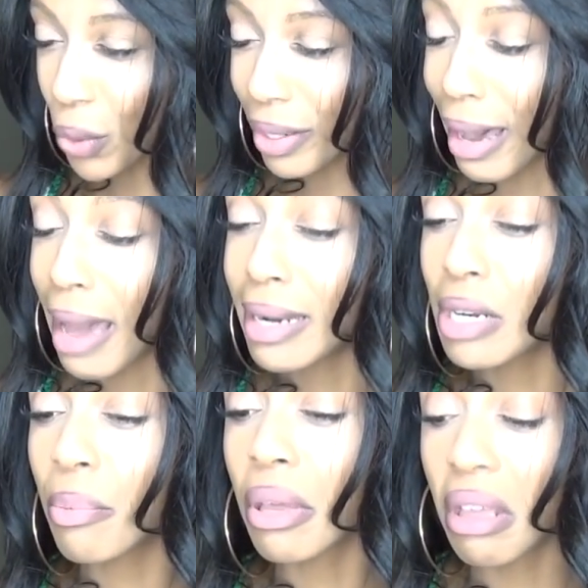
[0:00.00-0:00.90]
So it kind
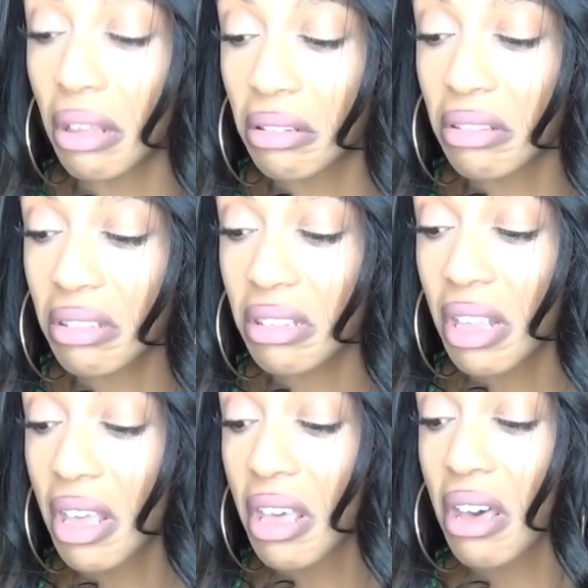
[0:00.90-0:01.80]
of depends.
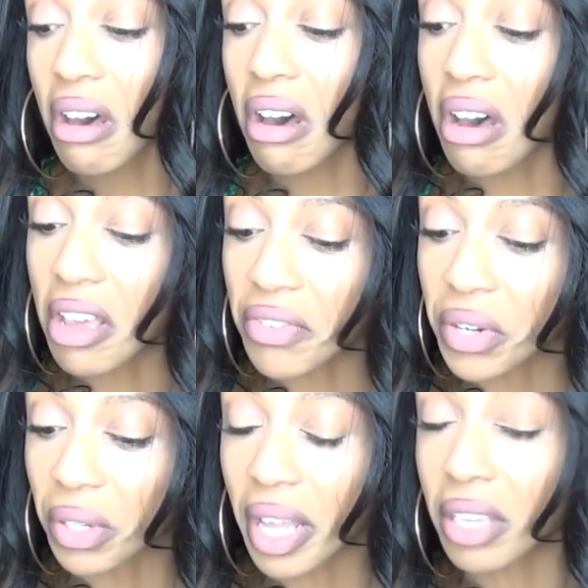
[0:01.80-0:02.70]
Uh, if
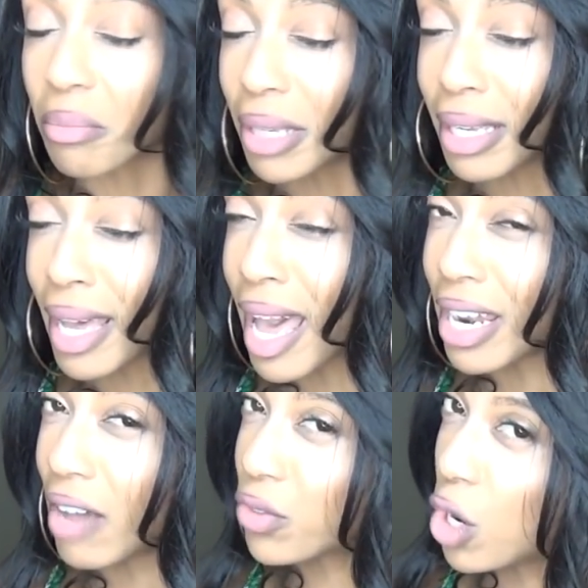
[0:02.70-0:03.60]
you're like me
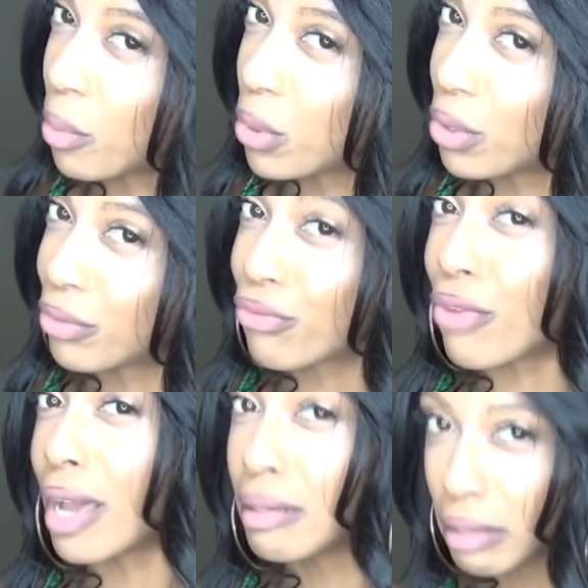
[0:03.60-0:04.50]
and have trouble
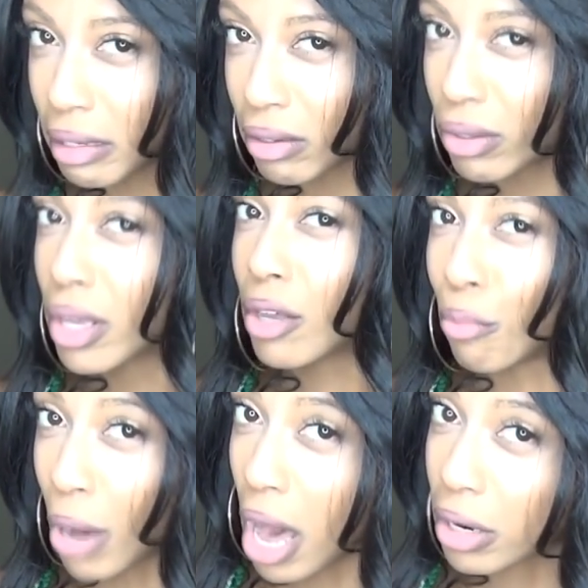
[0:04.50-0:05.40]
finding
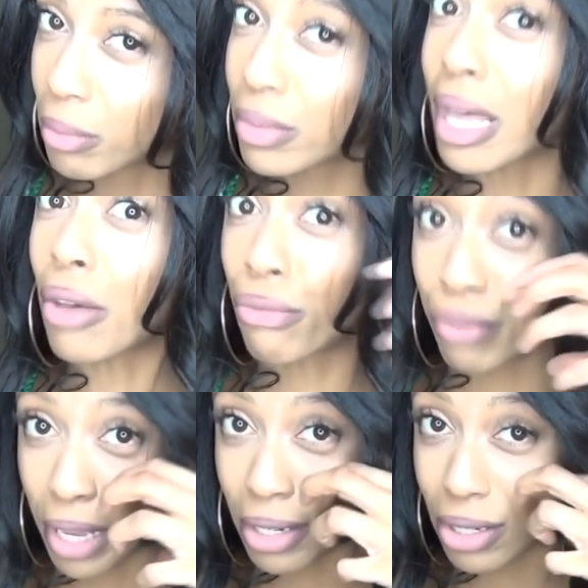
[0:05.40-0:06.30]
bottoms that
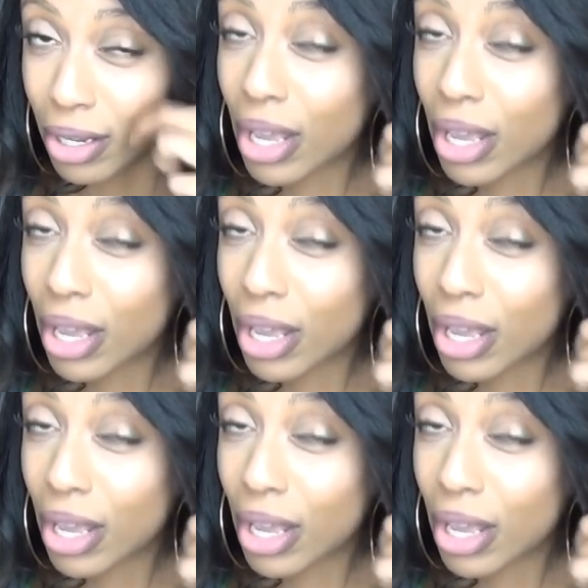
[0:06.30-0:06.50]
fit